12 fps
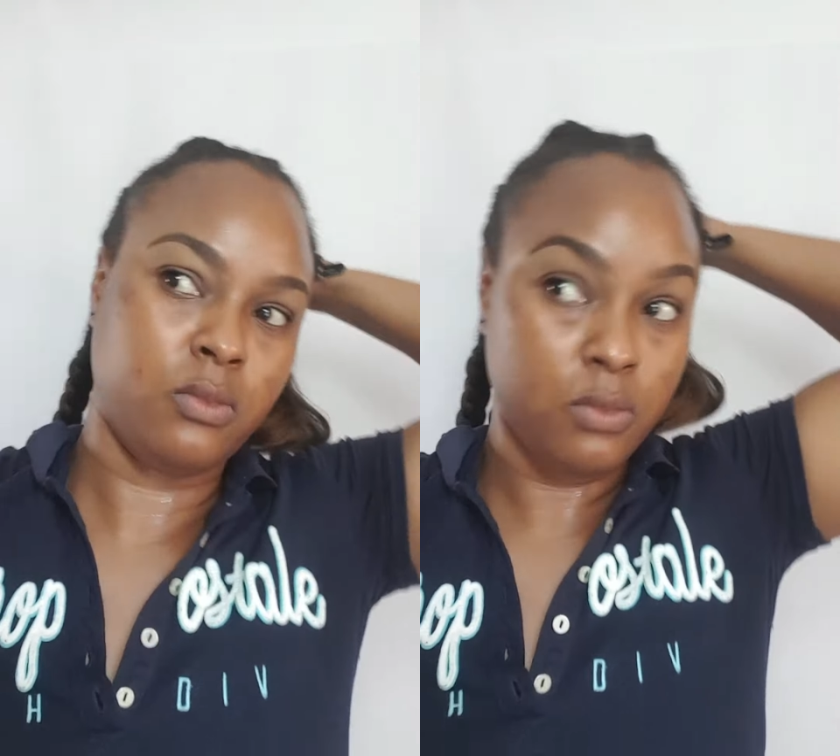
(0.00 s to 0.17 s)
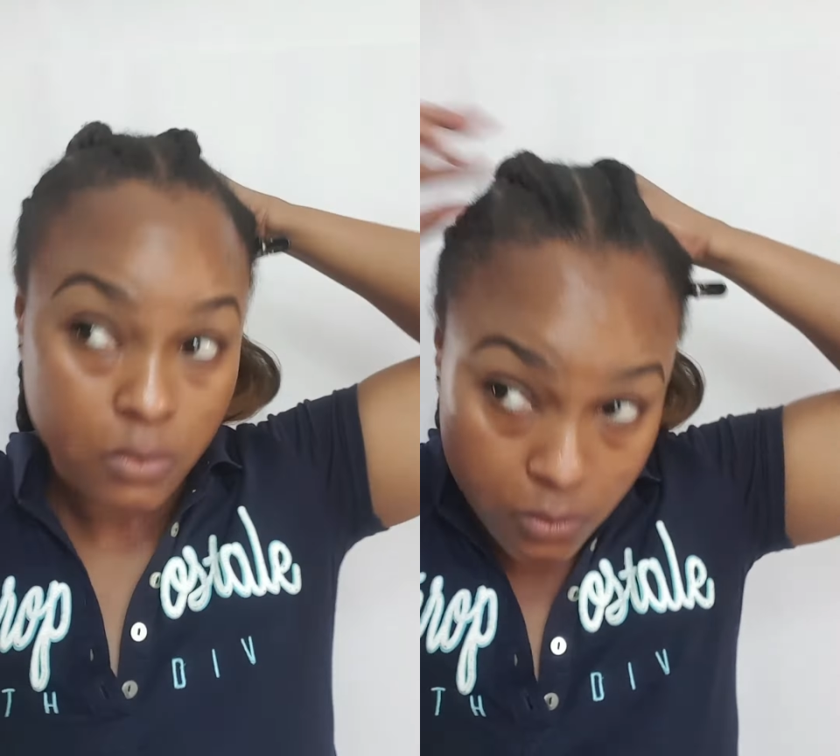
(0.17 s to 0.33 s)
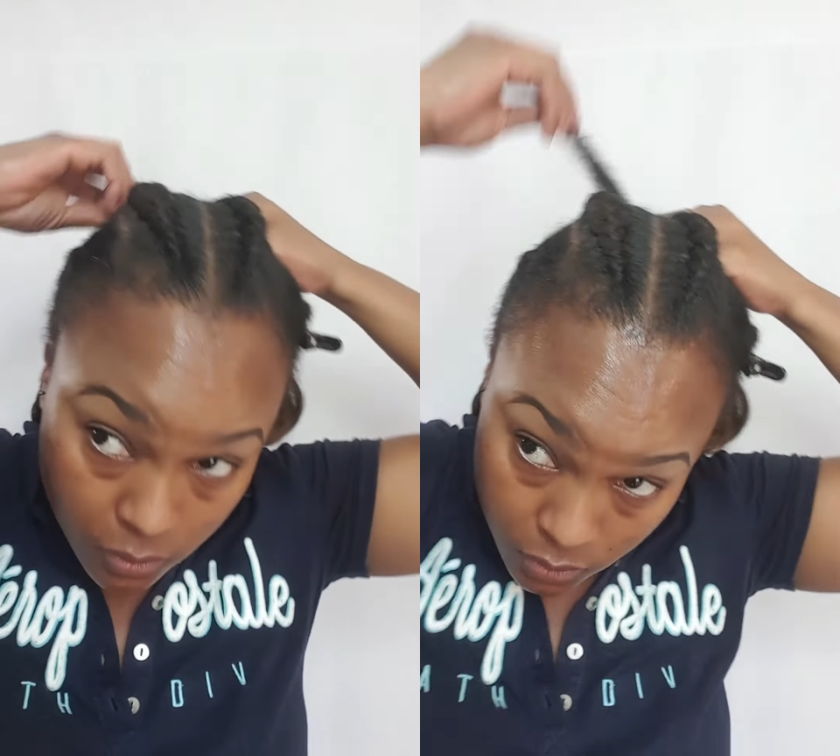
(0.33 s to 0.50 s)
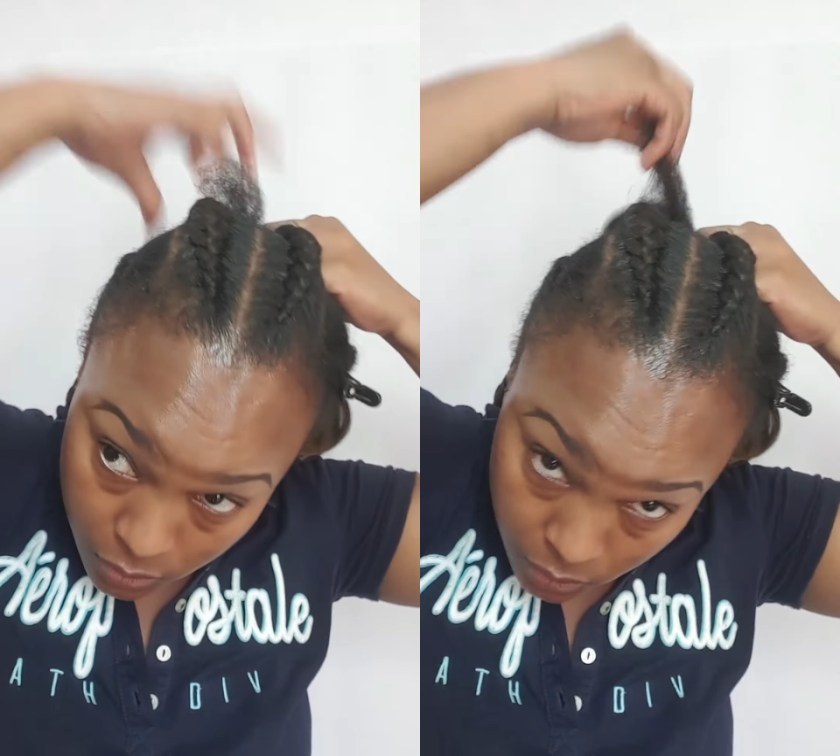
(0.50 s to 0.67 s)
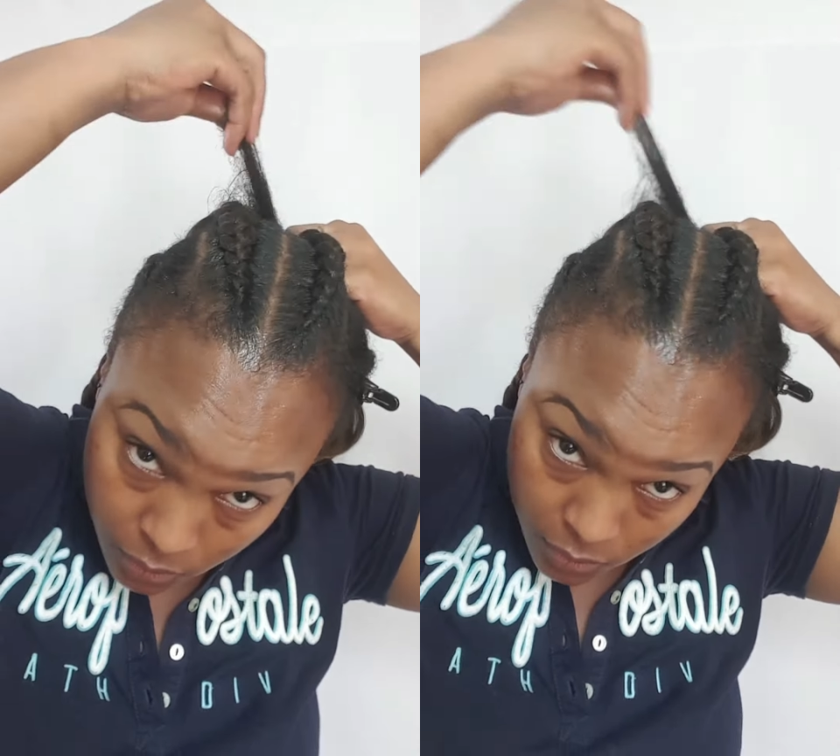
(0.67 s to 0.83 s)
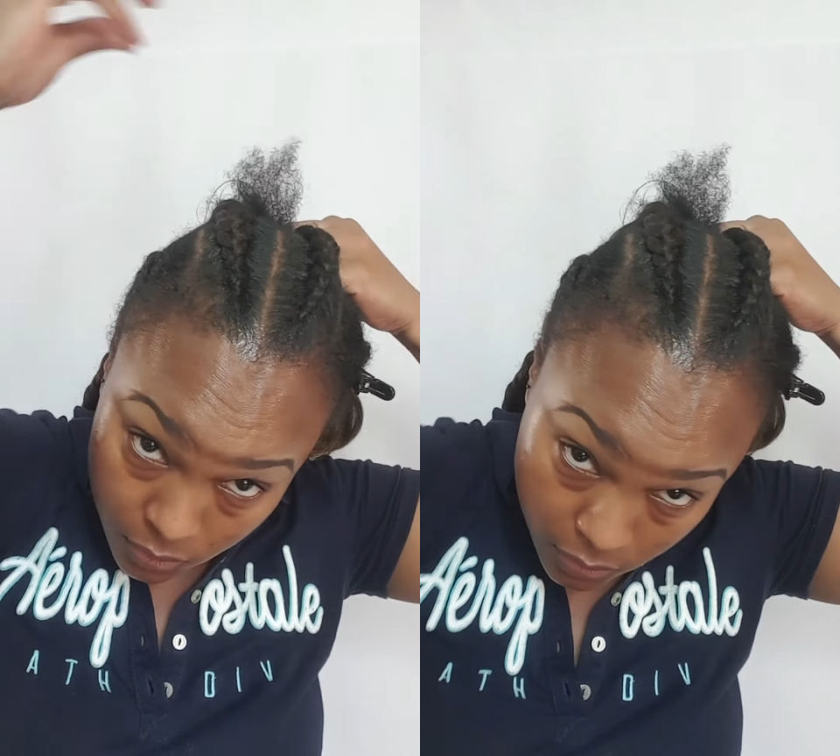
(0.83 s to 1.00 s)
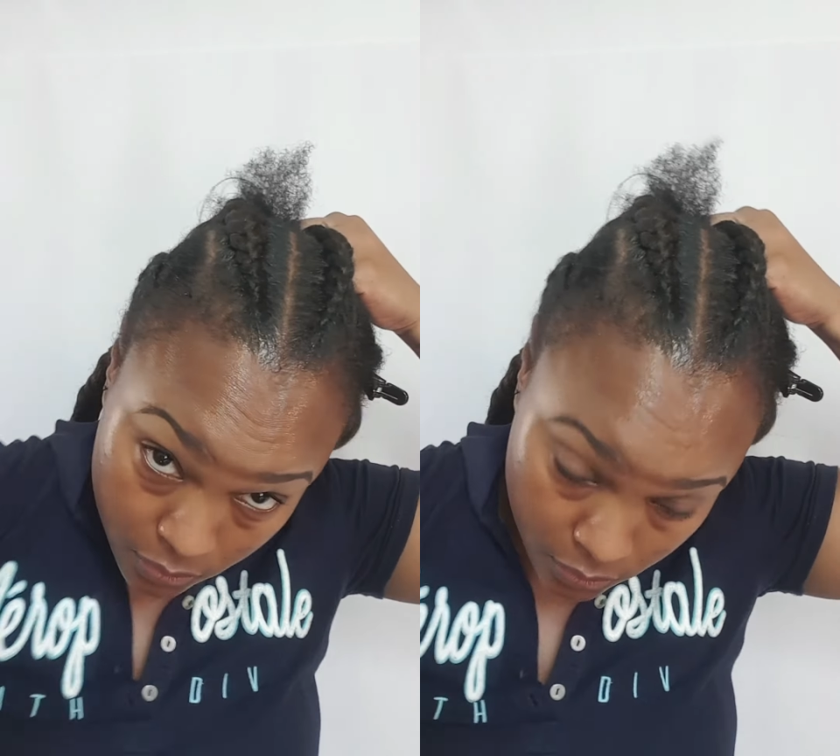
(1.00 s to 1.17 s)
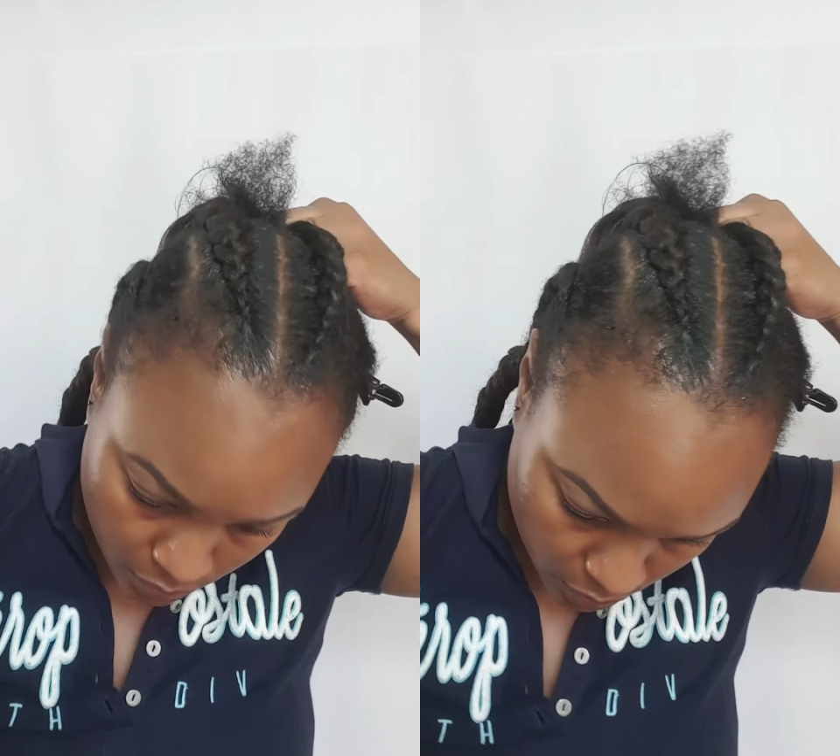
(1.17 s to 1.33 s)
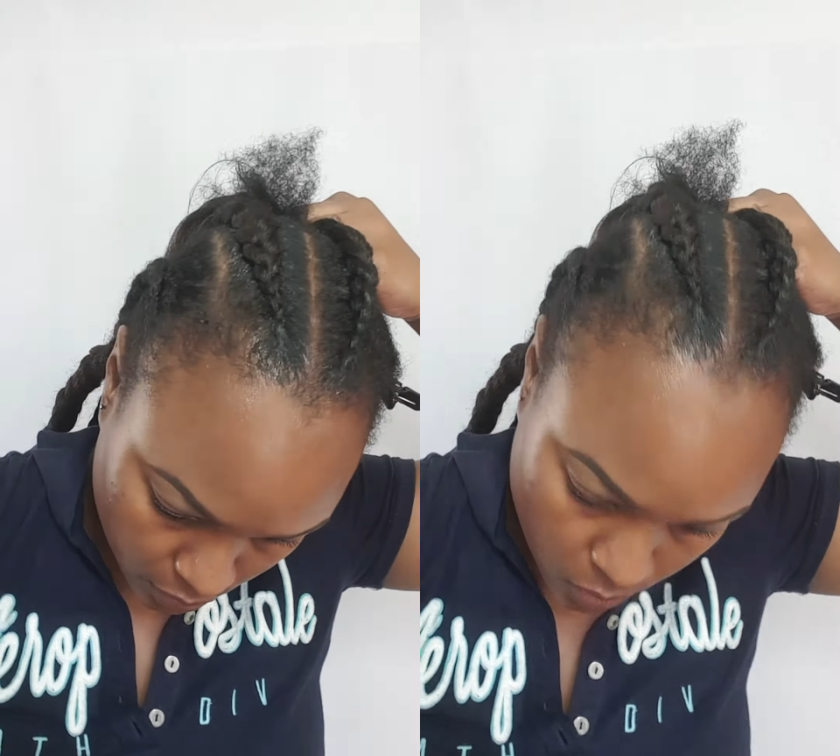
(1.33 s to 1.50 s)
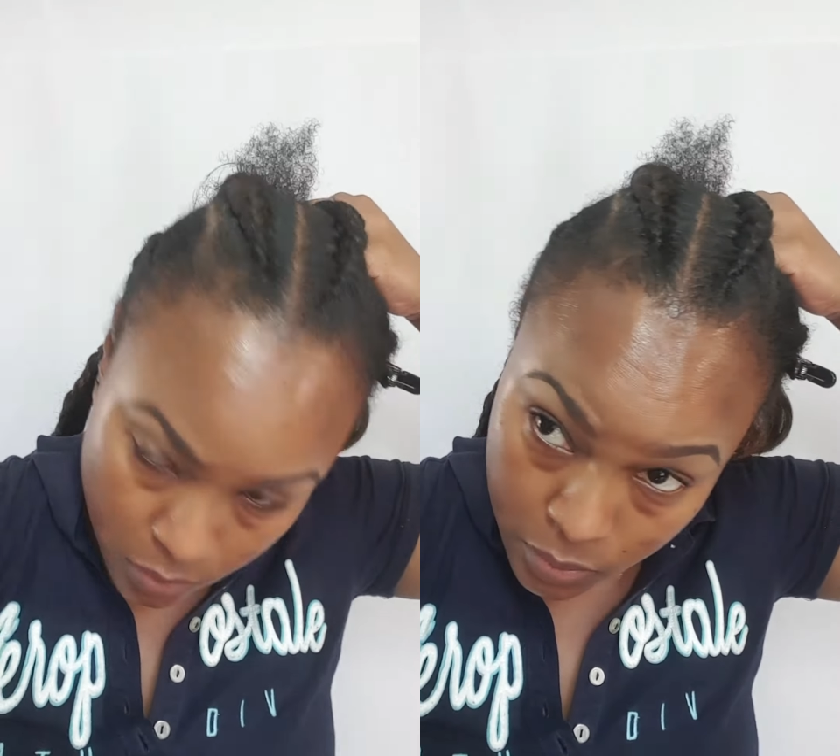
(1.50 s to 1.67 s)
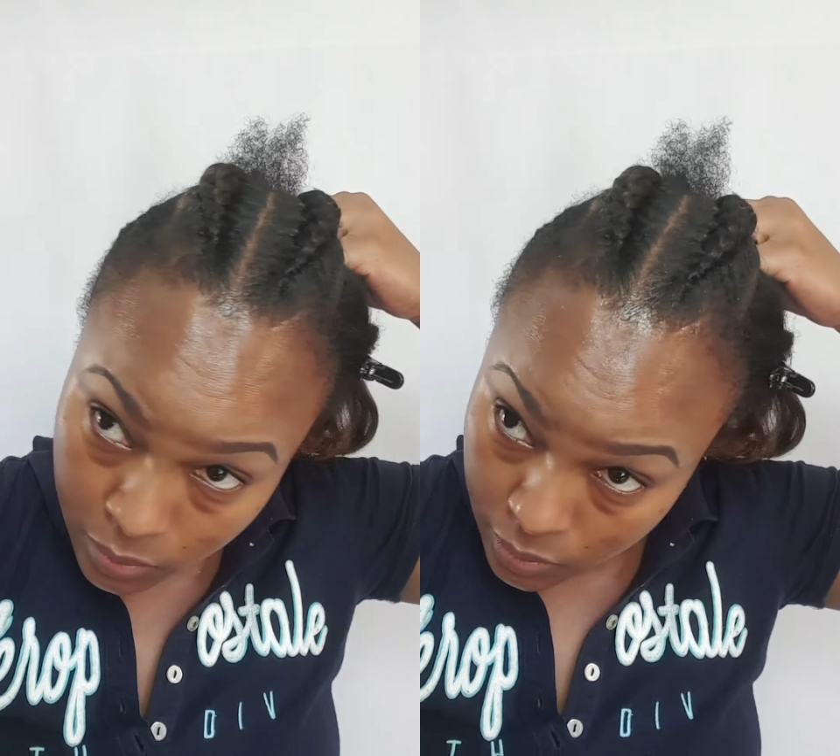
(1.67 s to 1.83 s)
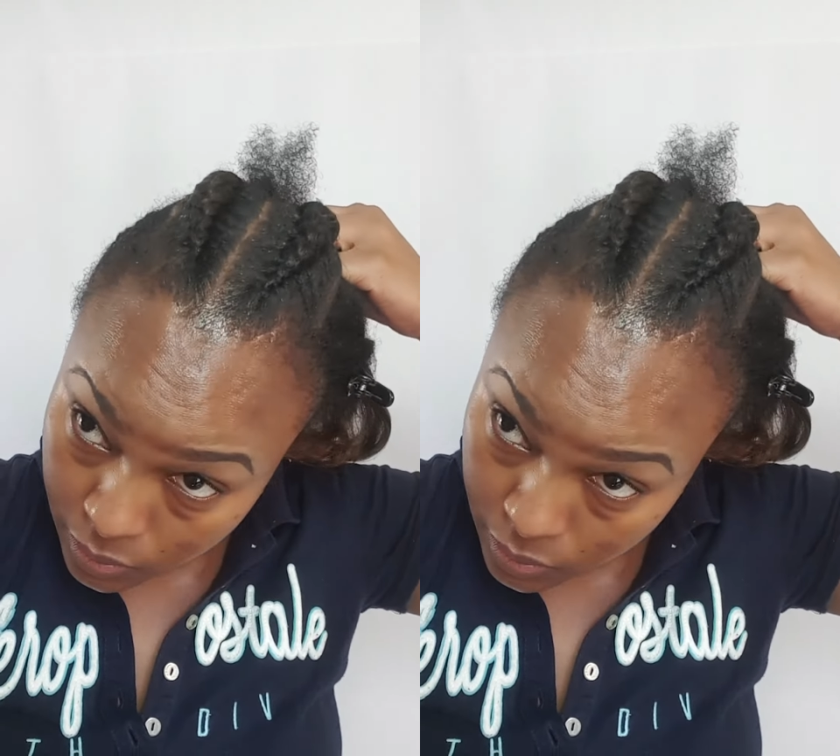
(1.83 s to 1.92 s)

adding the jam to my